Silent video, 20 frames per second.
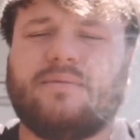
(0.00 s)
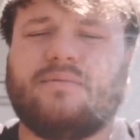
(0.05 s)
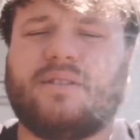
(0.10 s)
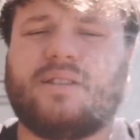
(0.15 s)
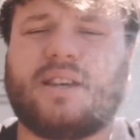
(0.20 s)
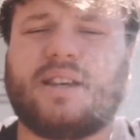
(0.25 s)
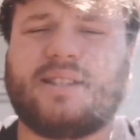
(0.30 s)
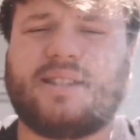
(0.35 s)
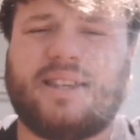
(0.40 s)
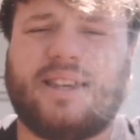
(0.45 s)

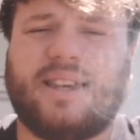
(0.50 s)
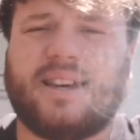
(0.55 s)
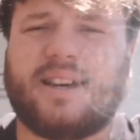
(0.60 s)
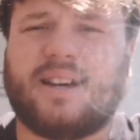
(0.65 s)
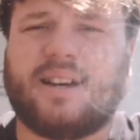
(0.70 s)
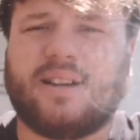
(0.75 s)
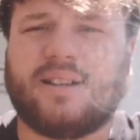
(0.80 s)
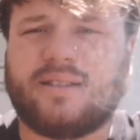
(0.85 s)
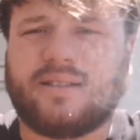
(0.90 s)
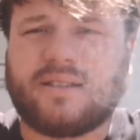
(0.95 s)
with
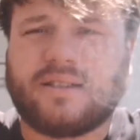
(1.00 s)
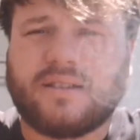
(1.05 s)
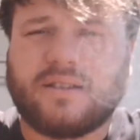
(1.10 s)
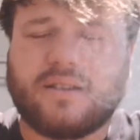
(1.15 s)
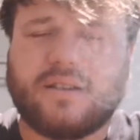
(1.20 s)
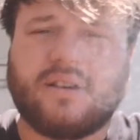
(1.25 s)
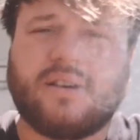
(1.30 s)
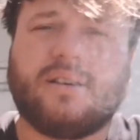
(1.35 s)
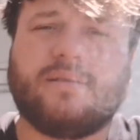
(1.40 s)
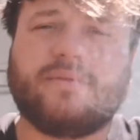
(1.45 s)
Etihad.
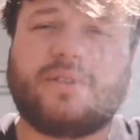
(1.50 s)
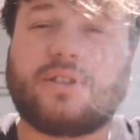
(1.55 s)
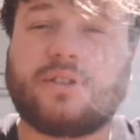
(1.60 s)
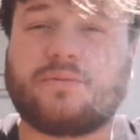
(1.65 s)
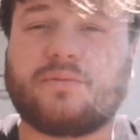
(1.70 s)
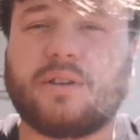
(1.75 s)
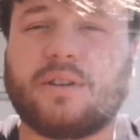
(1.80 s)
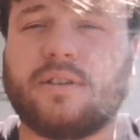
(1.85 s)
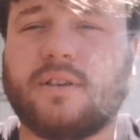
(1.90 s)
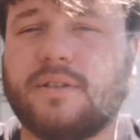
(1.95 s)
It's
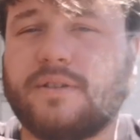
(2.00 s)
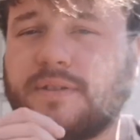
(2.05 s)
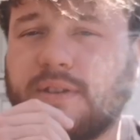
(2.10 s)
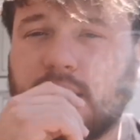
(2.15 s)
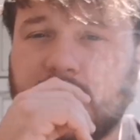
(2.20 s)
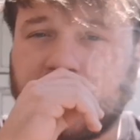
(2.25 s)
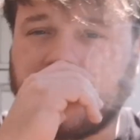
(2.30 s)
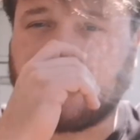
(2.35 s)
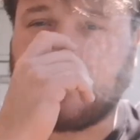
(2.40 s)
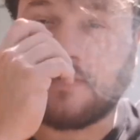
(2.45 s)
just one of those
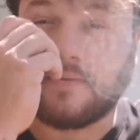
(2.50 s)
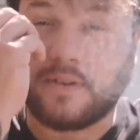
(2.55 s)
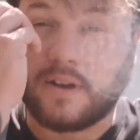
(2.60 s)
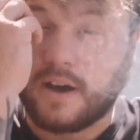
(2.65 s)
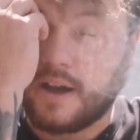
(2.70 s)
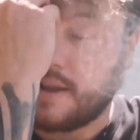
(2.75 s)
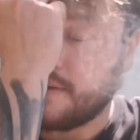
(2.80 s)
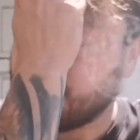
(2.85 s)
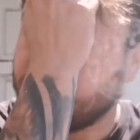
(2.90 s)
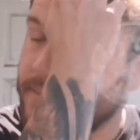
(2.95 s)
things with
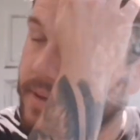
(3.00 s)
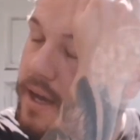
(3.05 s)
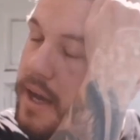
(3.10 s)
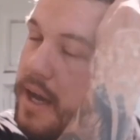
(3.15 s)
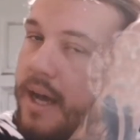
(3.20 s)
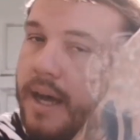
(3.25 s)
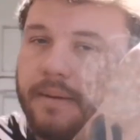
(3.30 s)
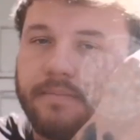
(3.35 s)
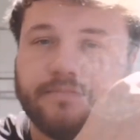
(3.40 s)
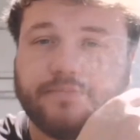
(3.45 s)
flying,
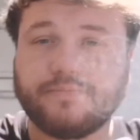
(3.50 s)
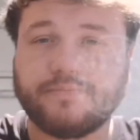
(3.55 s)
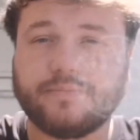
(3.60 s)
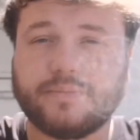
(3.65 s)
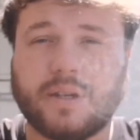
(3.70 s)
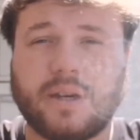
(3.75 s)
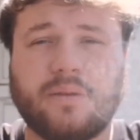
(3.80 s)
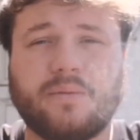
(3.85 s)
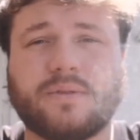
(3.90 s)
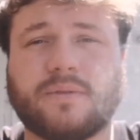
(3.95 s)
but
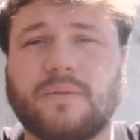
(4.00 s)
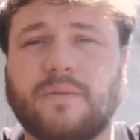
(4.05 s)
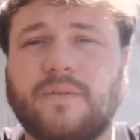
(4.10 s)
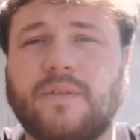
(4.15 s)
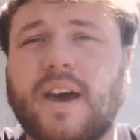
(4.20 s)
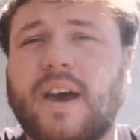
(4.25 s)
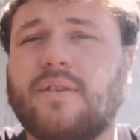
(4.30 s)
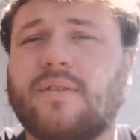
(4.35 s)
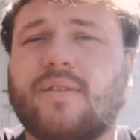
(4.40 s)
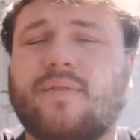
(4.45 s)
it was a
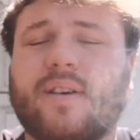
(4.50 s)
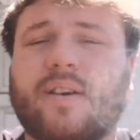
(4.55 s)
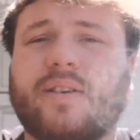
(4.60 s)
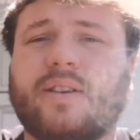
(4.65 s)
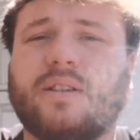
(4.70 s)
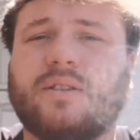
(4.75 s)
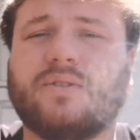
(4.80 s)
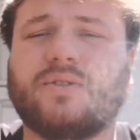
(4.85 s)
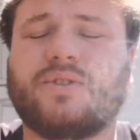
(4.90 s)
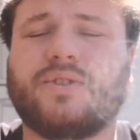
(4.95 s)
very,
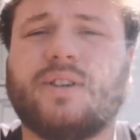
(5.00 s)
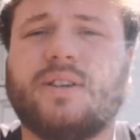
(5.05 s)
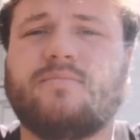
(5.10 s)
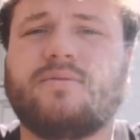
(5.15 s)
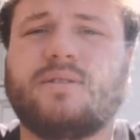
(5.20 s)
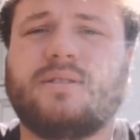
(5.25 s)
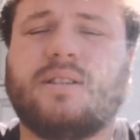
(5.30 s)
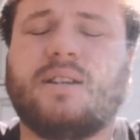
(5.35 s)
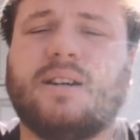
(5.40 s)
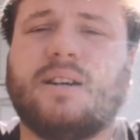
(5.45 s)
very long
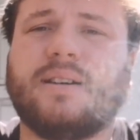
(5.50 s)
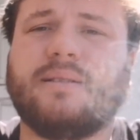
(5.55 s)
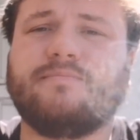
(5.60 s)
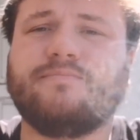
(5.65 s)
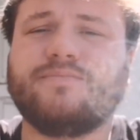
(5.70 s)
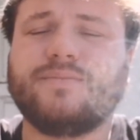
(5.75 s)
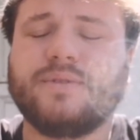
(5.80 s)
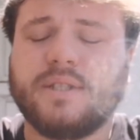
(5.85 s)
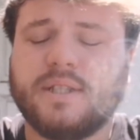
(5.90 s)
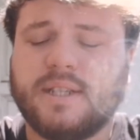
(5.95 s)
trip.
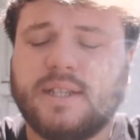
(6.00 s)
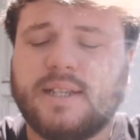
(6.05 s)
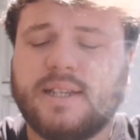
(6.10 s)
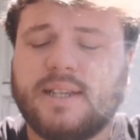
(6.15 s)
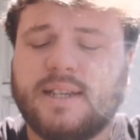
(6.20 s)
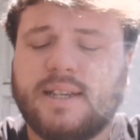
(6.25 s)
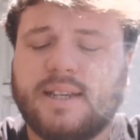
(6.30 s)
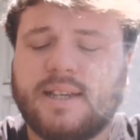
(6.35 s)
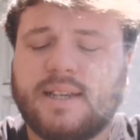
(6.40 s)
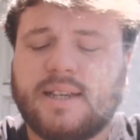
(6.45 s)
And
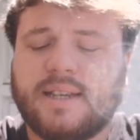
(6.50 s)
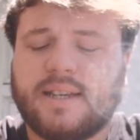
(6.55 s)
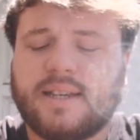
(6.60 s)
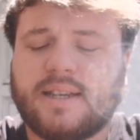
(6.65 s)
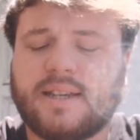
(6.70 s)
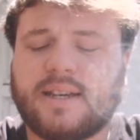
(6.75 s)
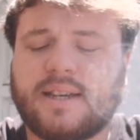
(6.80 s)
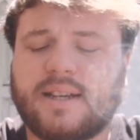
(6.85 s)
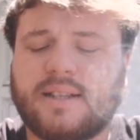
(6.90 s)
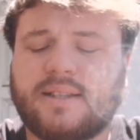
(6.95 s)

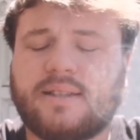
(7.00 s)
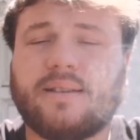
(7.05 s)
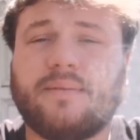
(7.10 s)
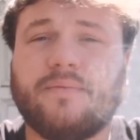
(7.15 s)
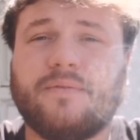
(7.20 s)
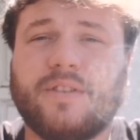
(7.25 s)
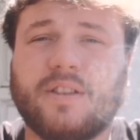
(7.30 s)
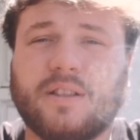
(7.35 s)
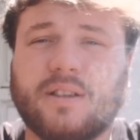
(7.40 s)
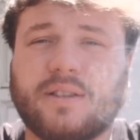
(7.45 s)

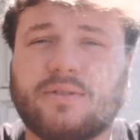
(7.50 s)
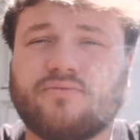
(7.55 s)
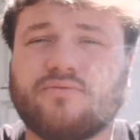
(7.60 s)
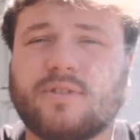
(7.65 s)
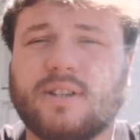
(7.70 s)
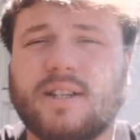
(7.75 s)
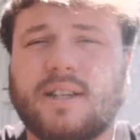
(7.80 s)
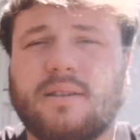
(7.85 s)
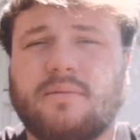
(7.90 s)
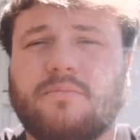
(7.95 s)
something that's
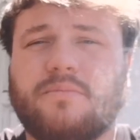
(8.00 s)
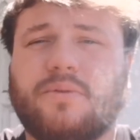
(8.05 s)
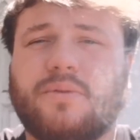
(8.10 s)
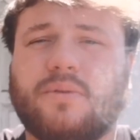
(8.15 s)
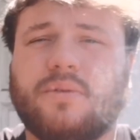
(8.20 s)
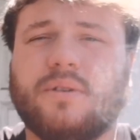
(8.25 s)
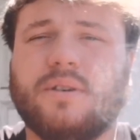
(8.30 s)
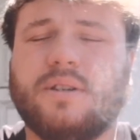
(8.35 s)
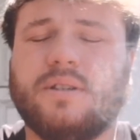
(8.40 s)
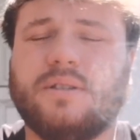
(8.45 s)
really
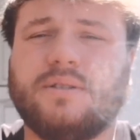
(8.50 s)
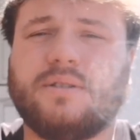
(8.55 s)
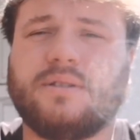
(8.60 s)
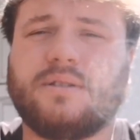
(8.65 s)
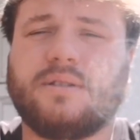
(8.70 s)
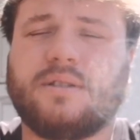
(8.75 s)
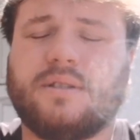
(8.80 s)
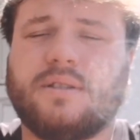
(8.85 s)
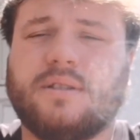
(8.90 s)
important